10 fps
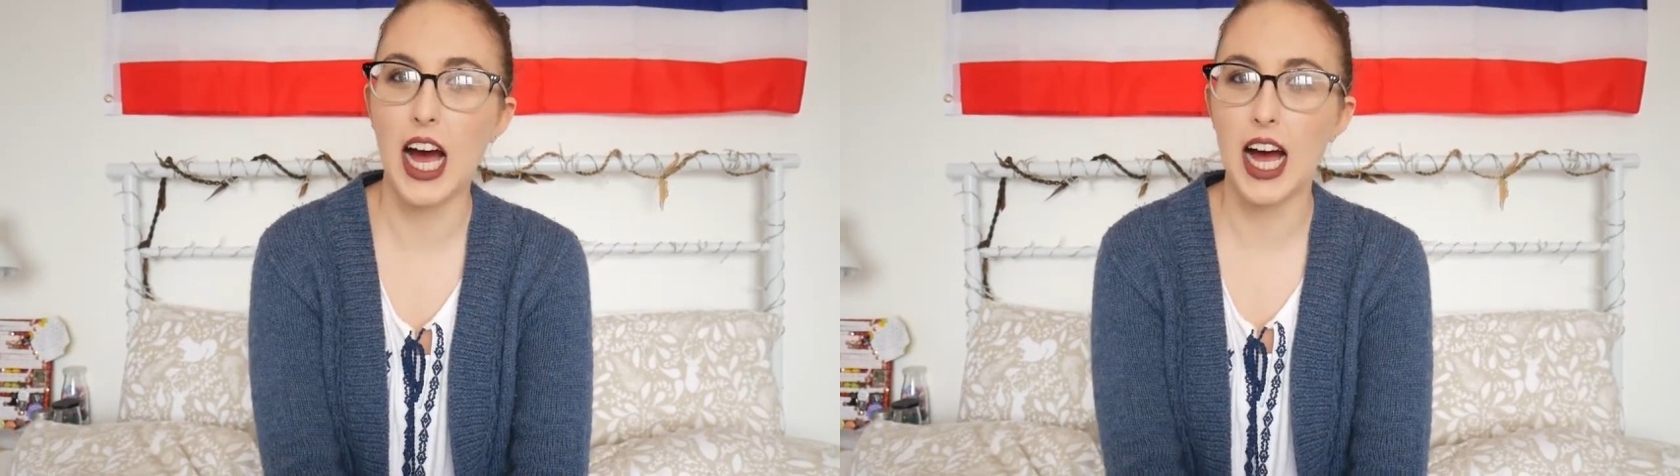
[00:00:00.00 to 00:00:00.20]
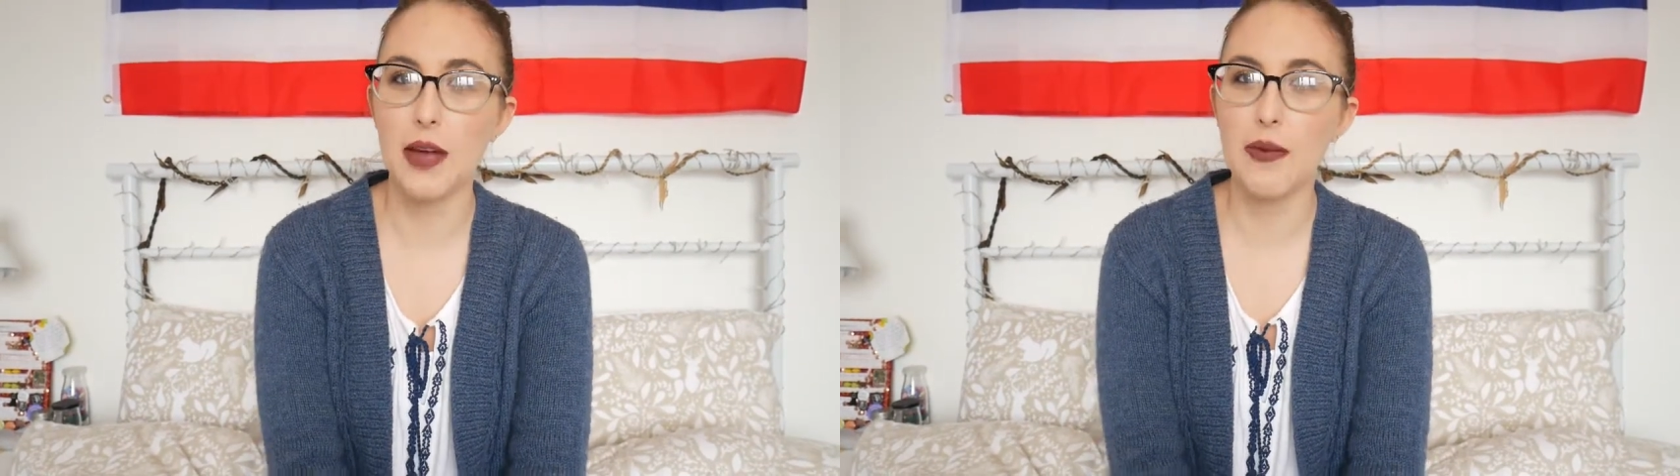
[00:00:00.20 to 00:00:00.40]

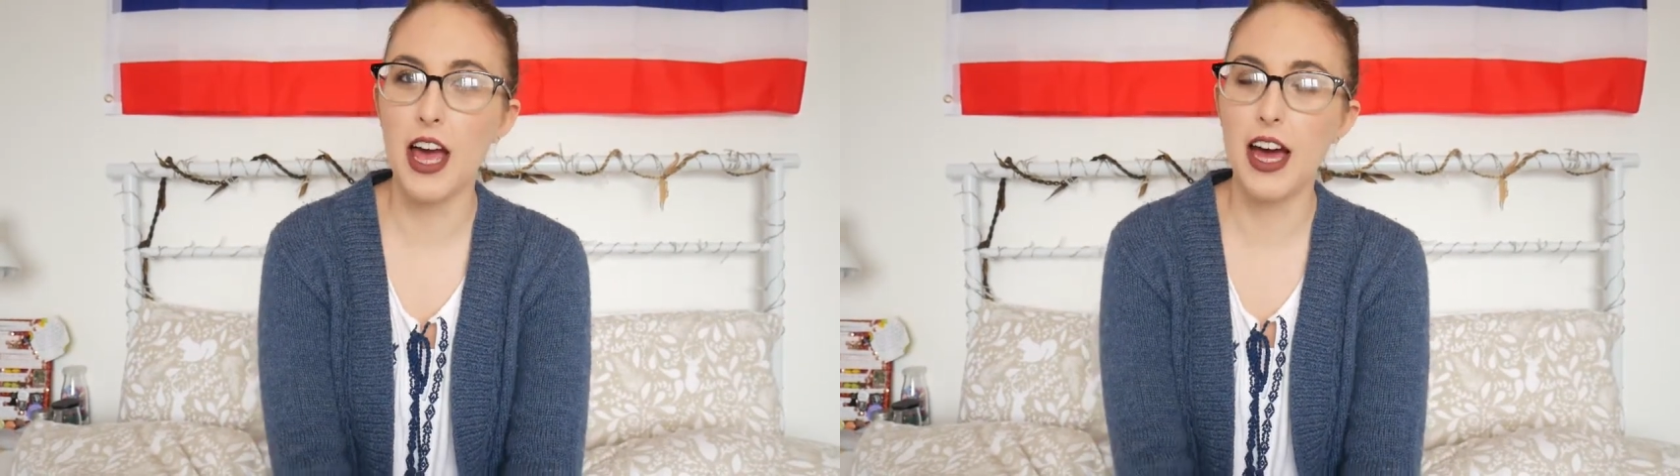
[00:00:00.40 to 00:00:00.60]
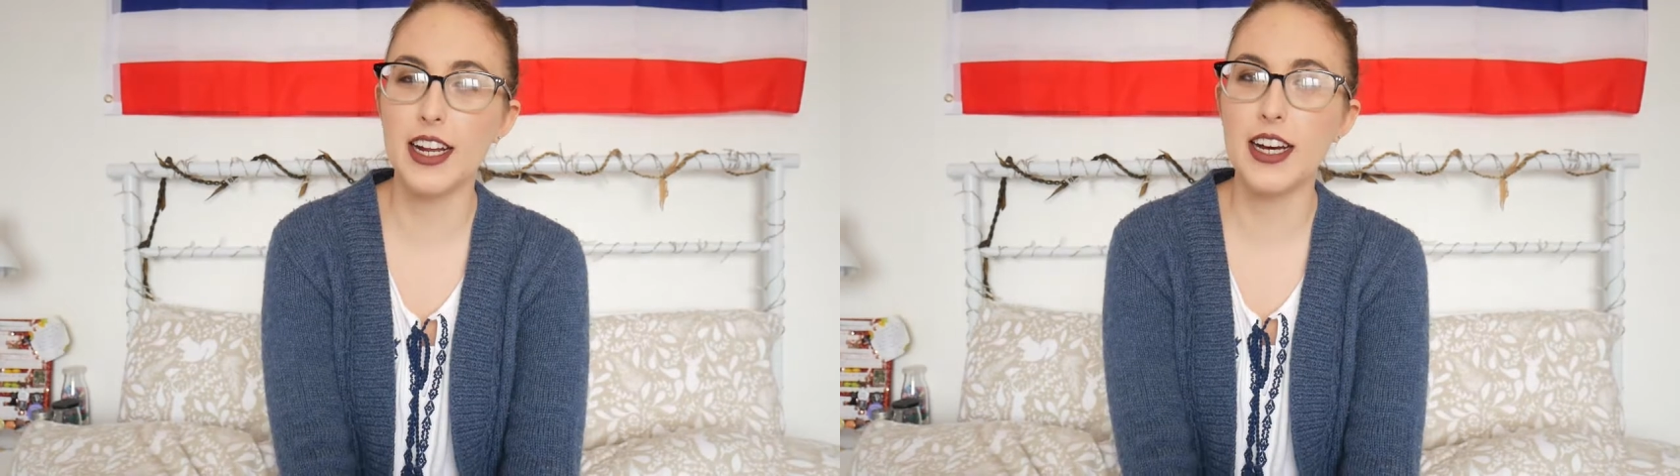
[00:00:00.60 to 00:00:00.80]
I'm
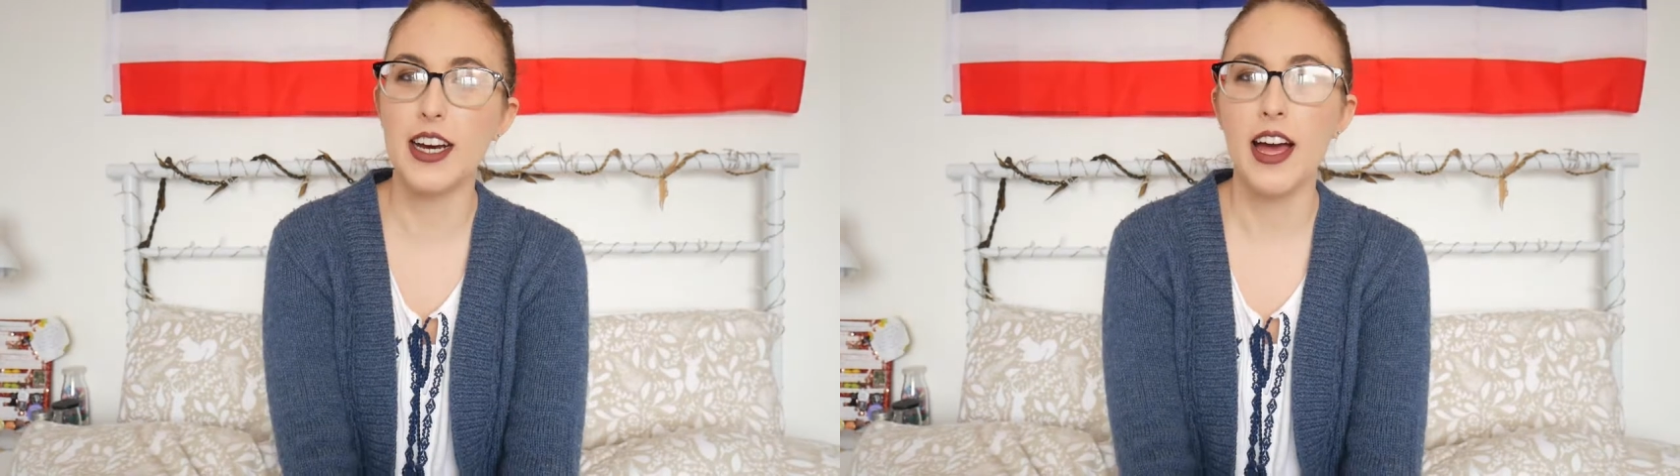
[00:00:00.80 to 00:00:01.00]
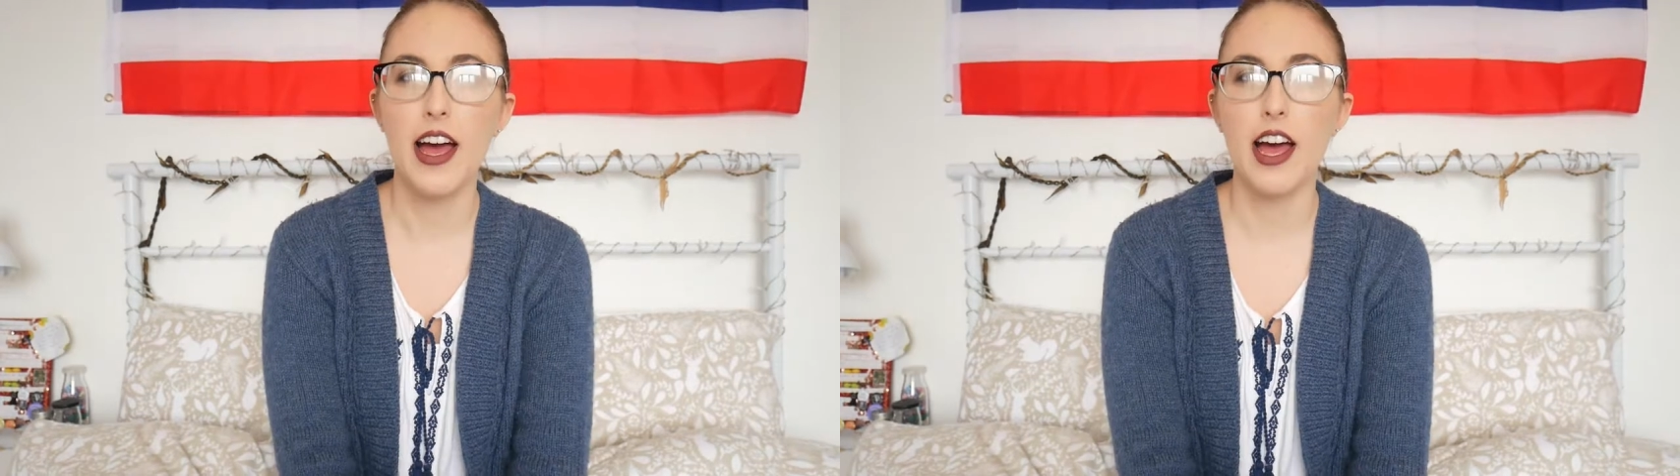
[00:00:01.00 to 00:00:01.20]
Hannah,
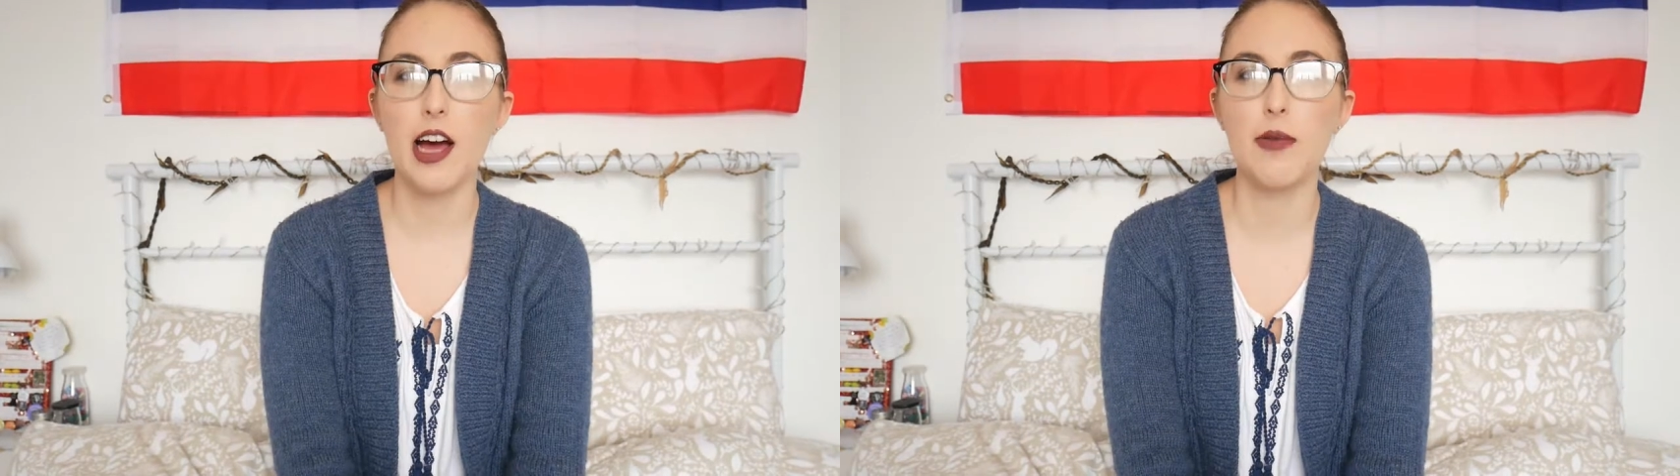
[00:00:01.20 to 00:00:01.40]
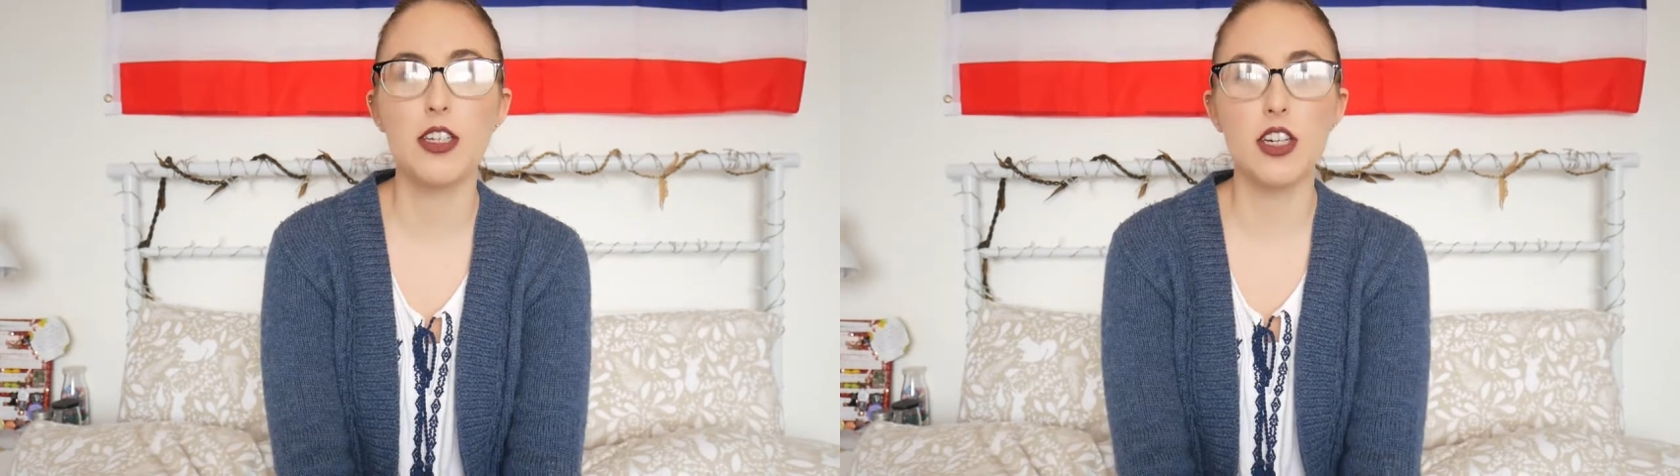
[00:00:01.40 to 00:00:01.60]

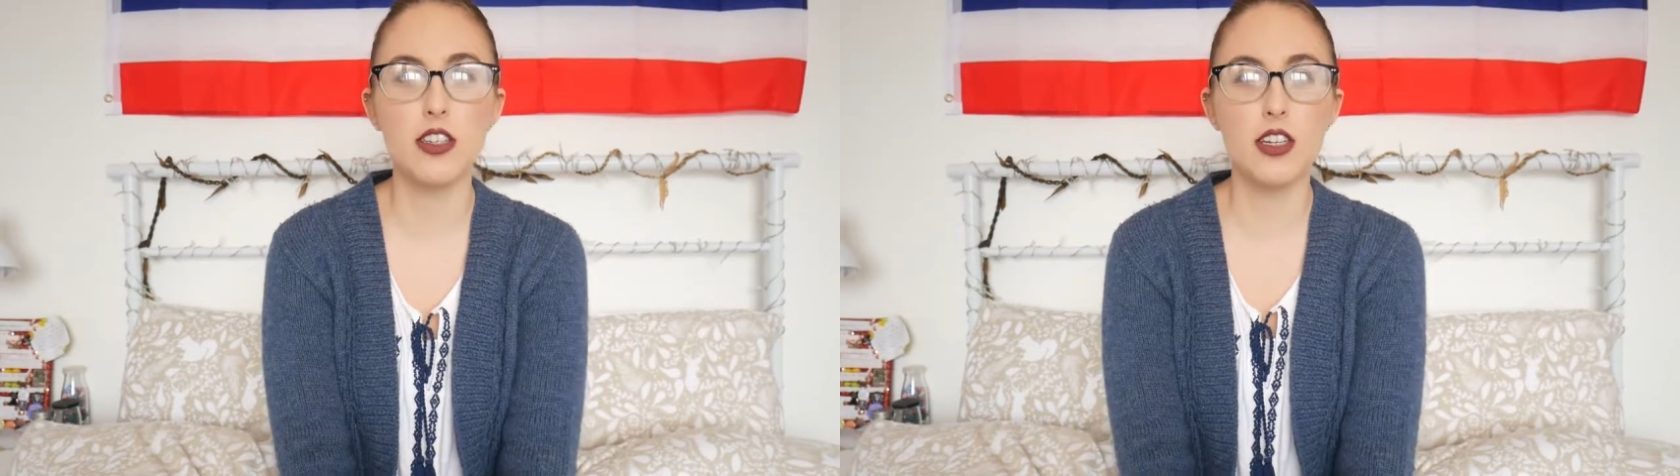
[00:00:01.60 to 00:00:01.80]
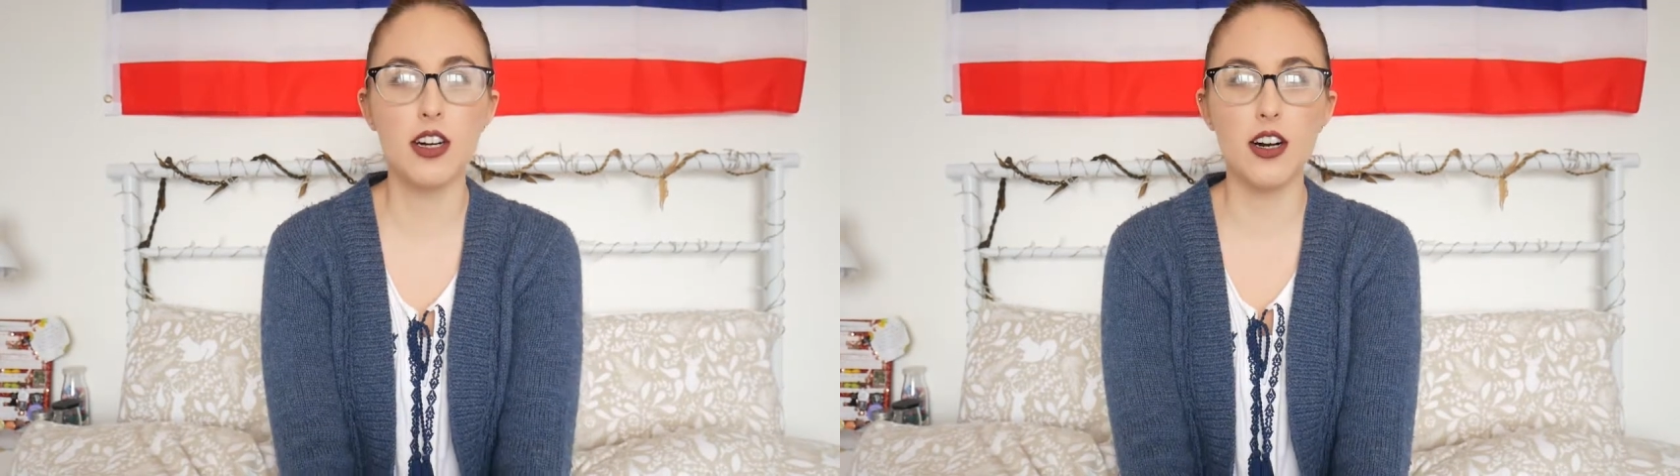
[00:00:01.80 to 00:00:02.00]
and I'm a
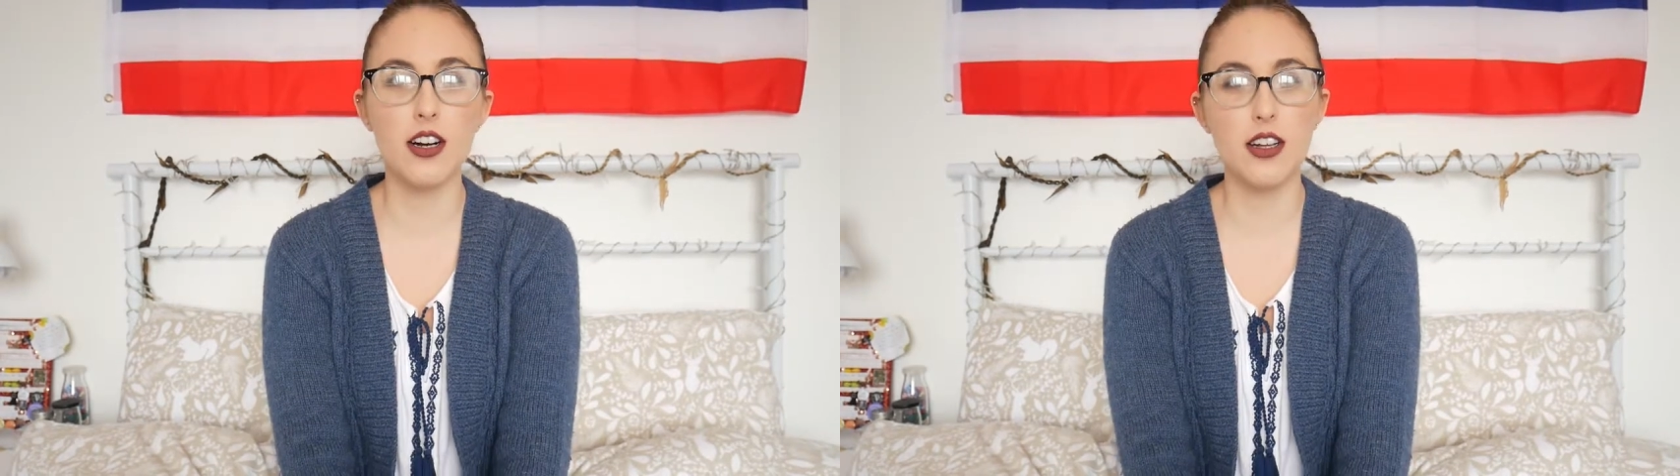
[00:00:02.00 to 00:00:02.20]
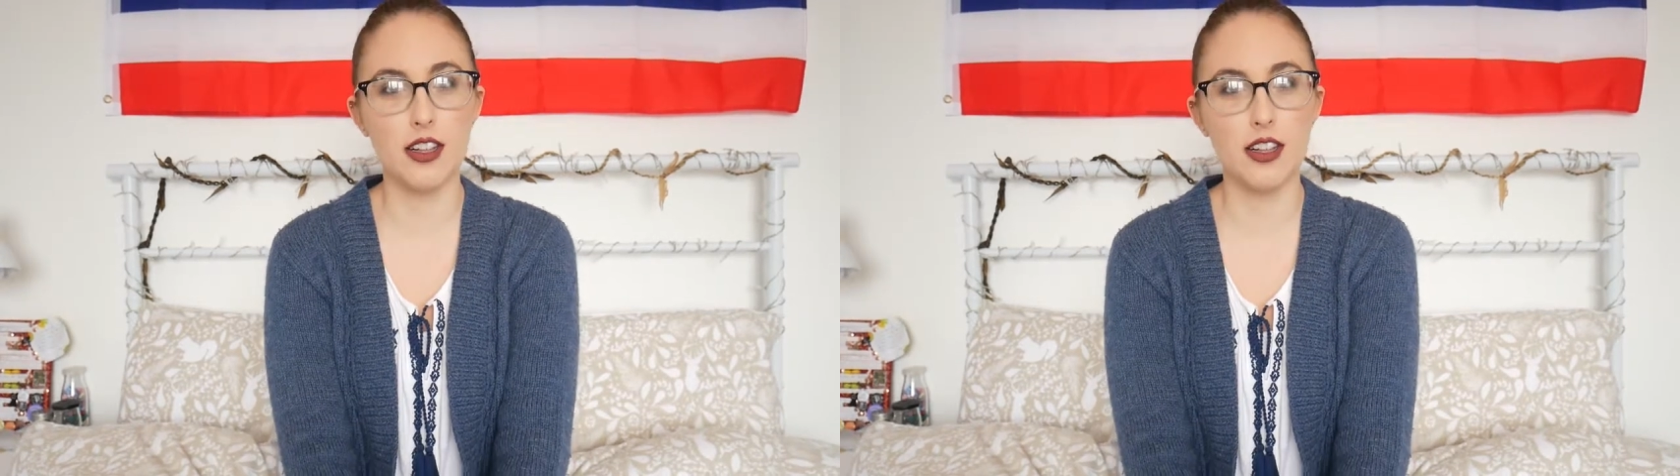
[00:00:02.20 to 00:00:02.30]
Jersey girl